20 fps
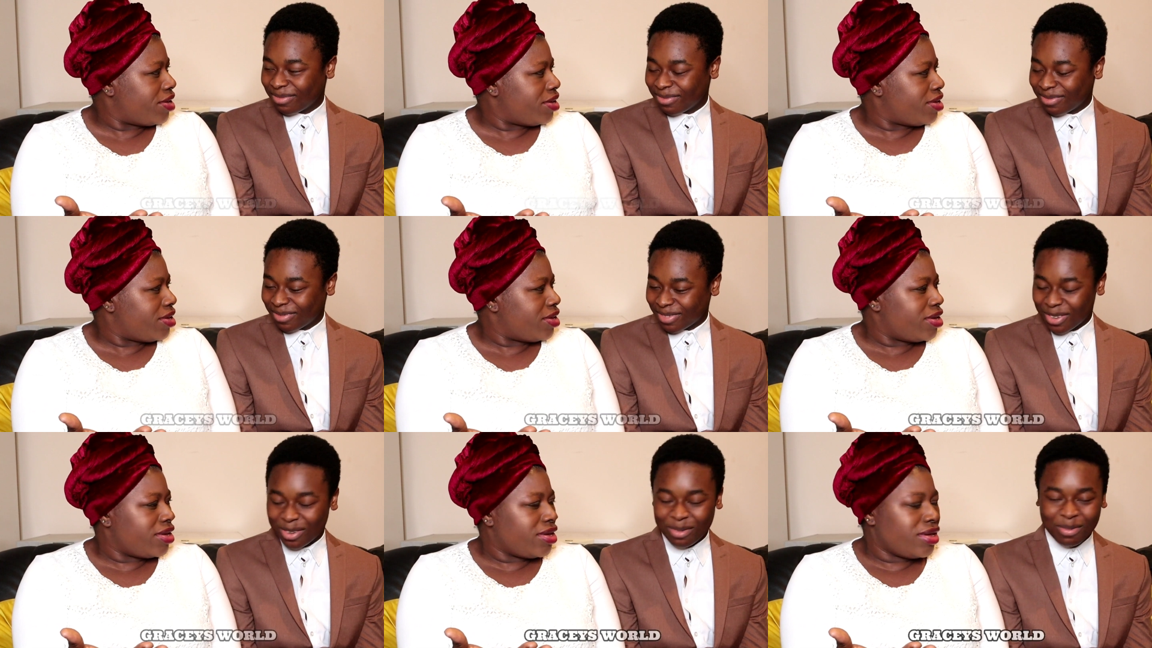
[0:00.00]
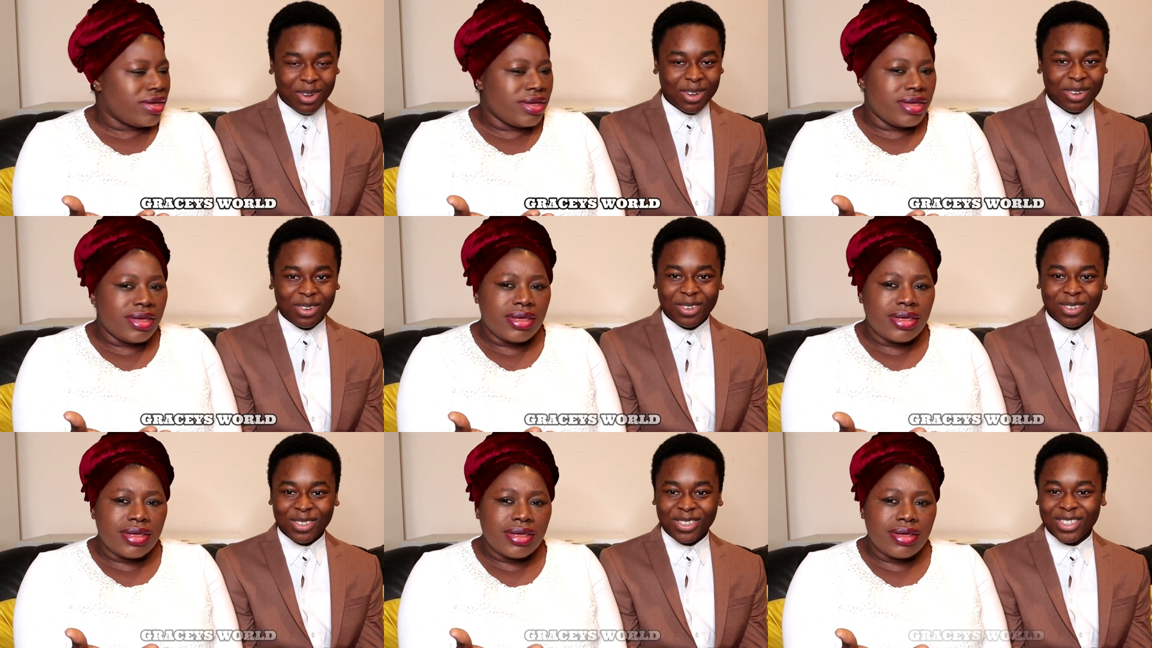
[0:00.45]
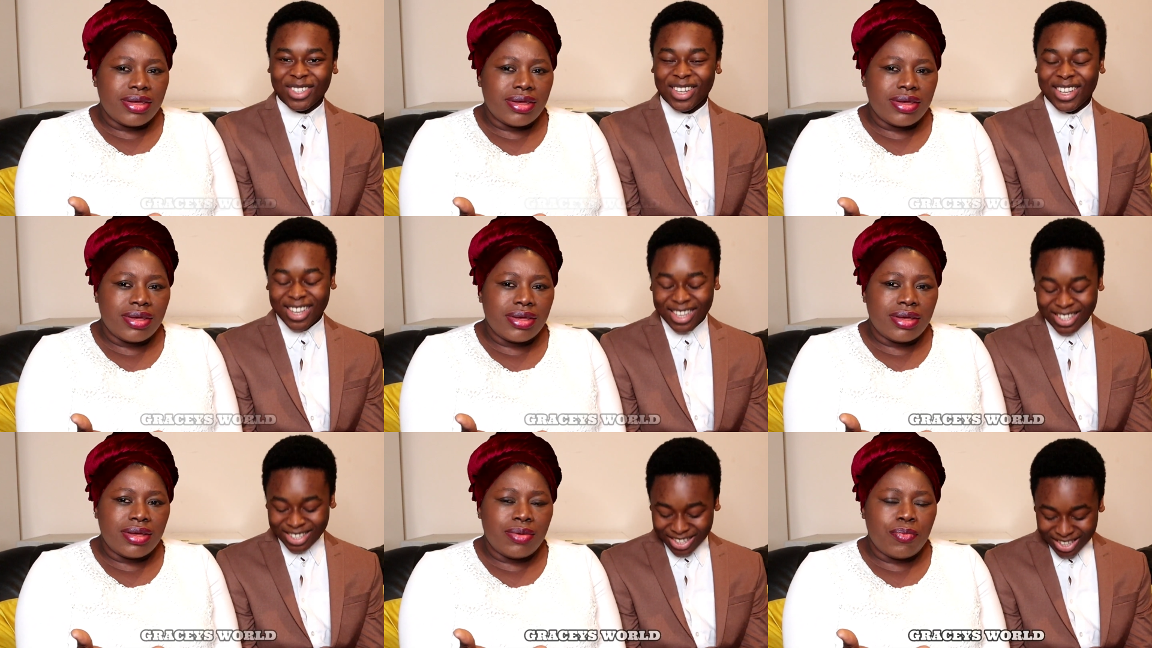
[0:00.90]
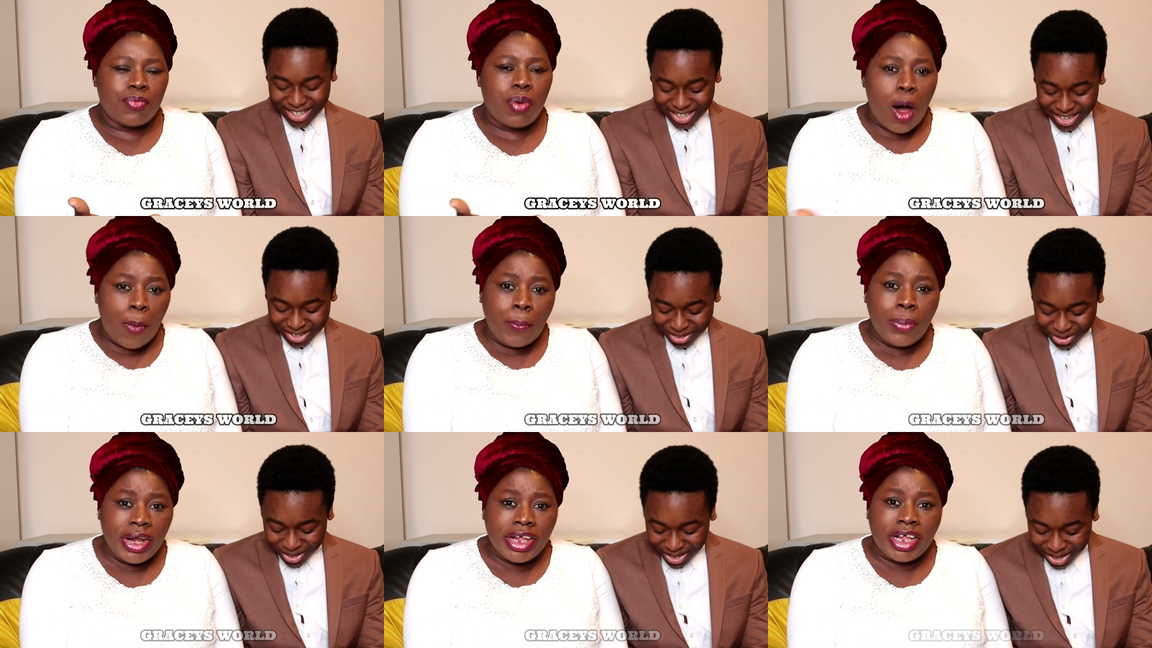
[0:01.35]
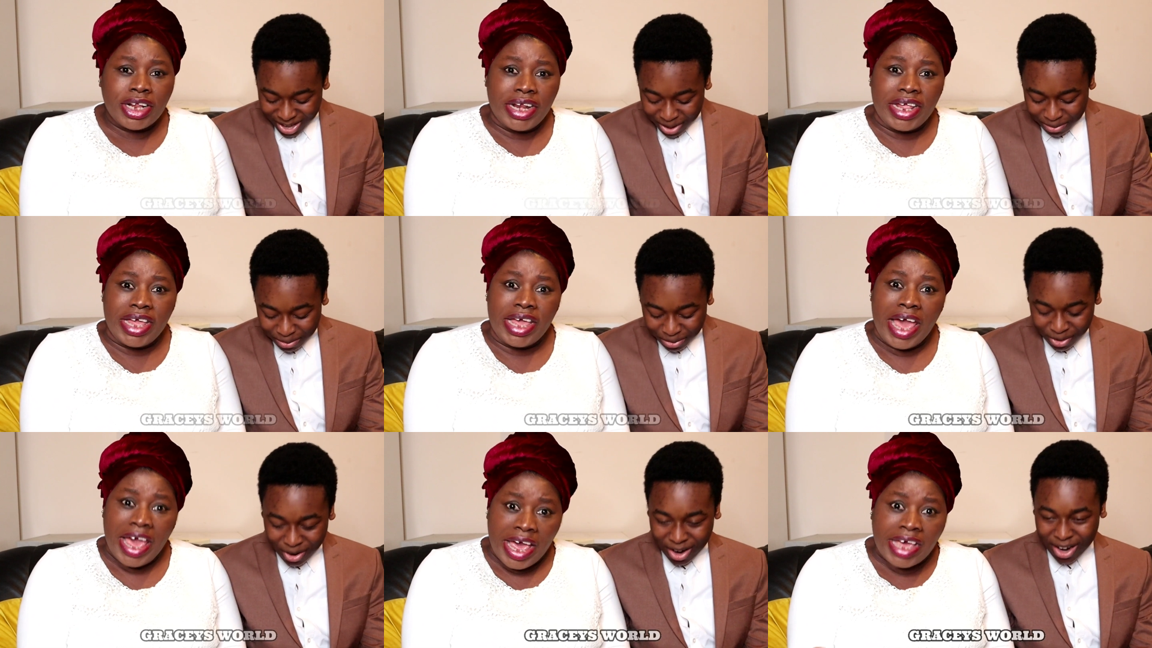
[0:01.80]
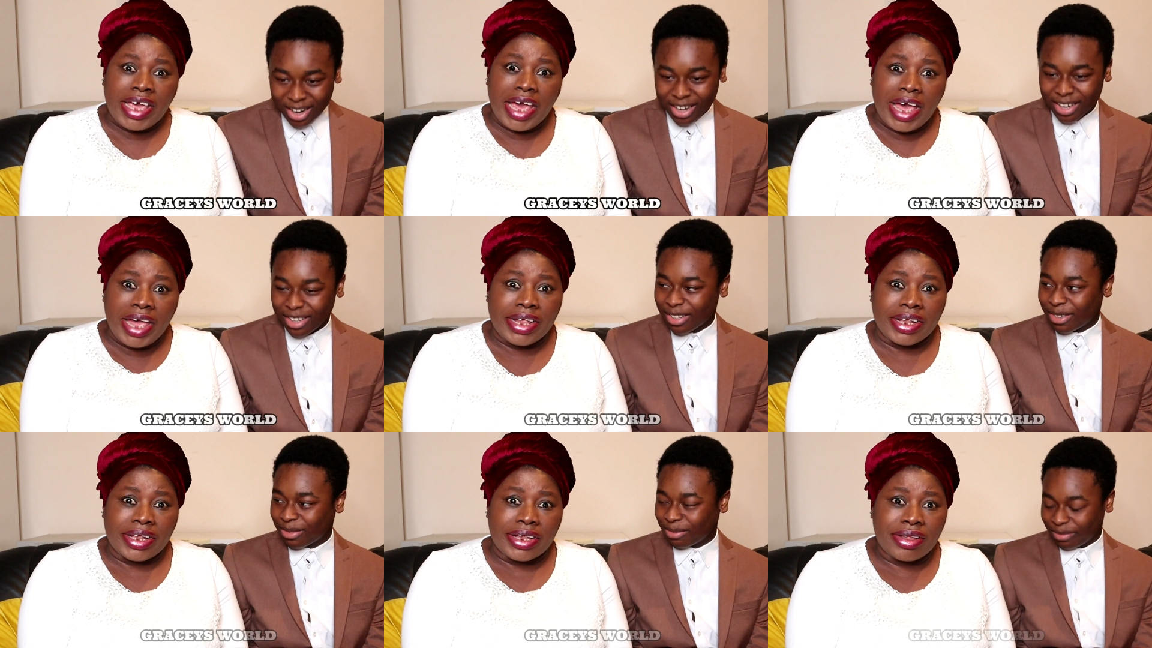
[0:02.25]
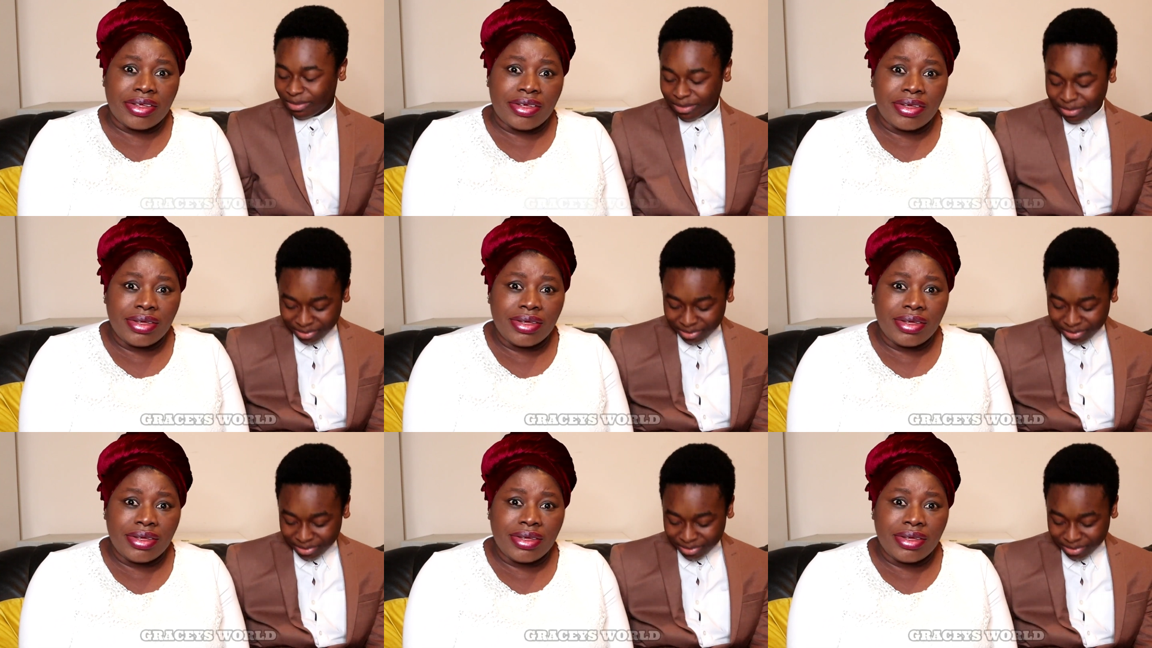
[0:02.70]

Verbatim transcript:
Speaker 1: Oh my gosh! It's publicly again.